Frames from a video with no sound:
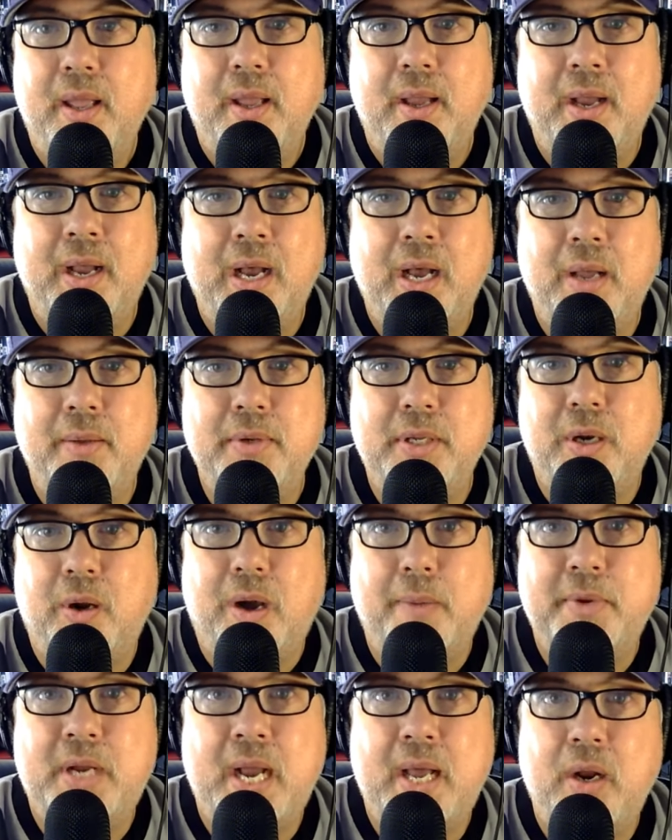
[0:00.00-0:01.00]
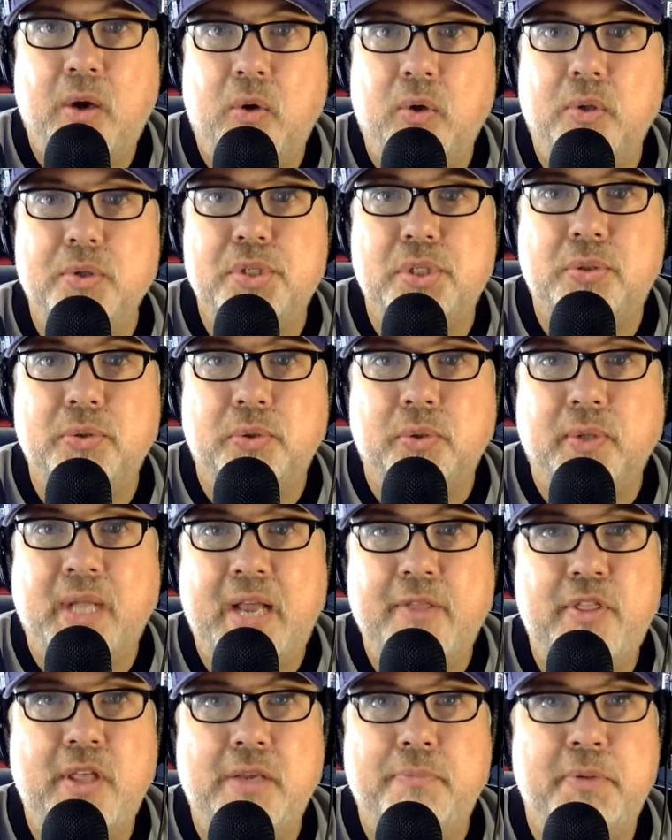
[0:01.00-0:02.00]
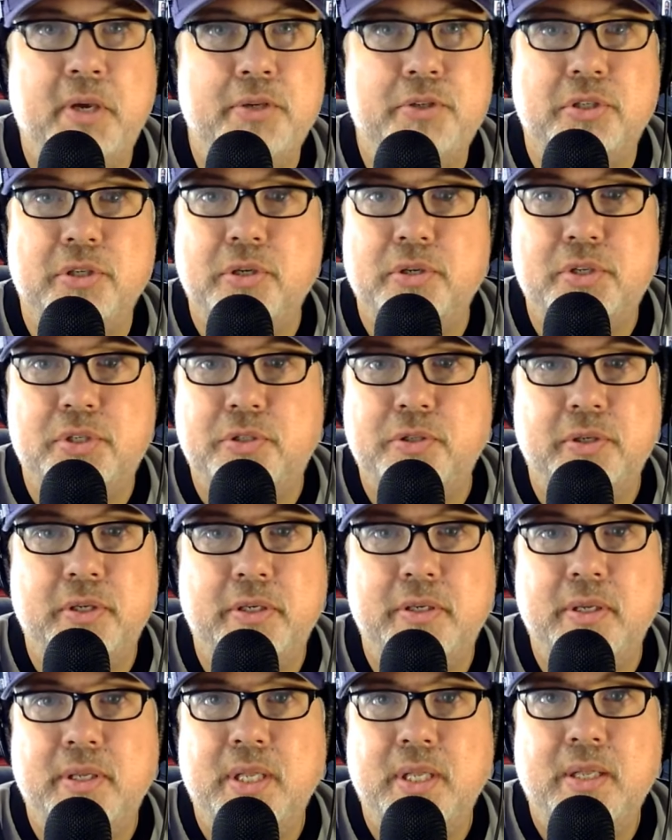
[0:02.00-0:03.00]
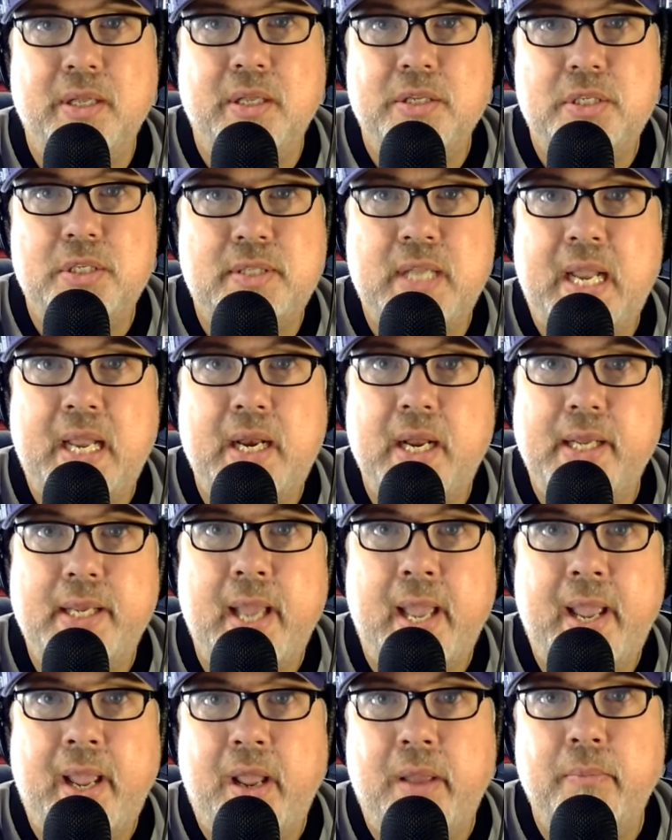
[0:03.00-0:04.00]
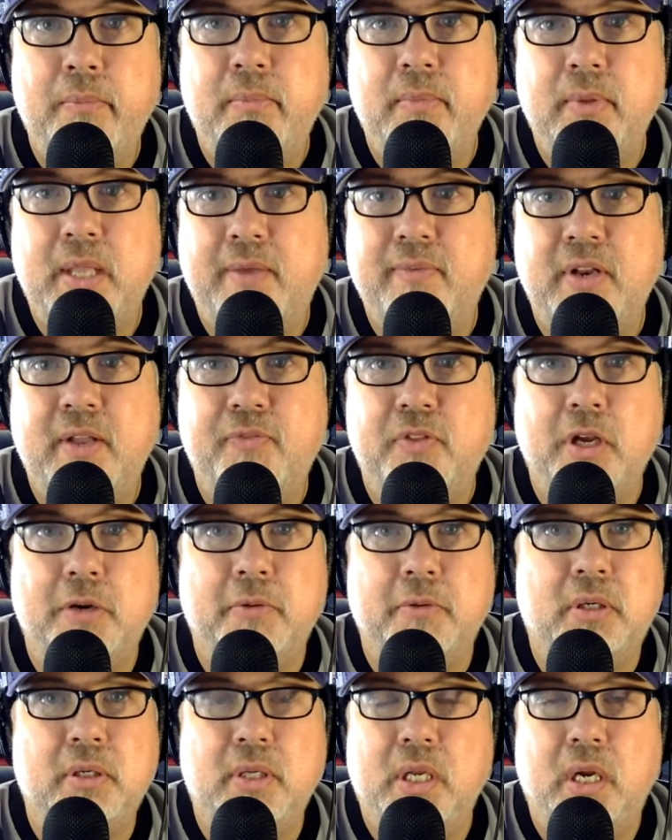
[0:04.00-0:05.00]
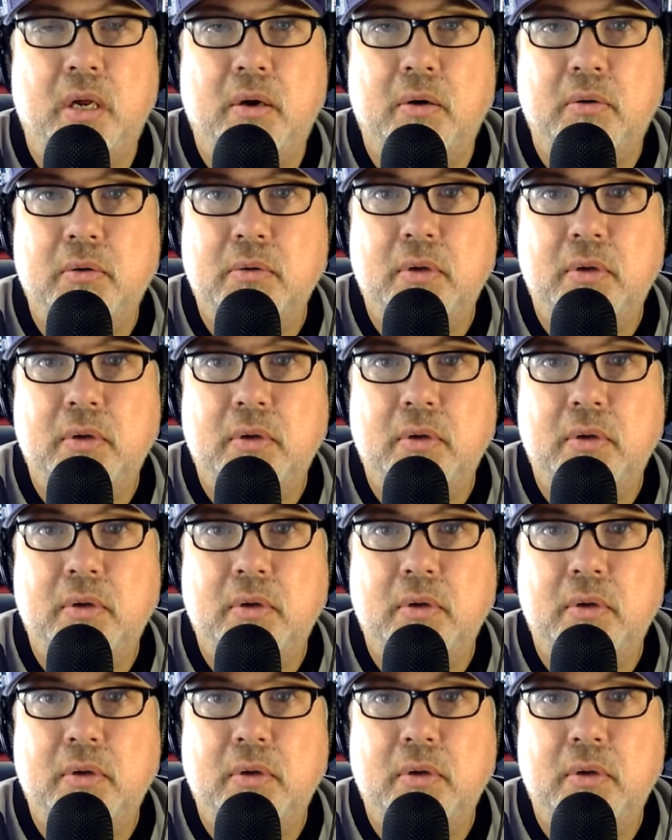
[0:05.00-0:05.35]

You know, I'm kind of old school. I think pitchers should stay in a game even if they're, you know,